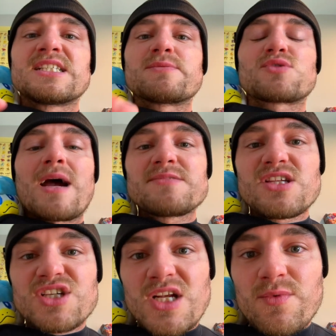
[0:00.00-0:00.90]
Subscribe to
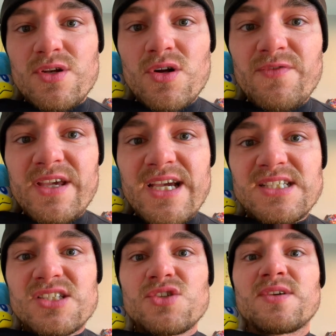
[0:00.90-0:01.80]
the channel with
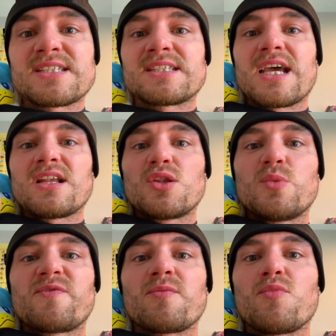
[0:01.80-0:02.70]
notifications so you can stay in the
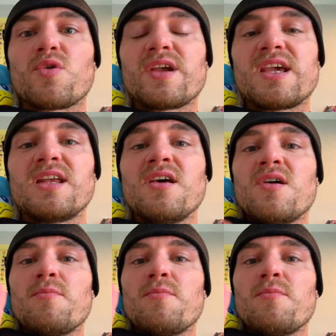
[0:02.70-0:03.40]
loop for more heat,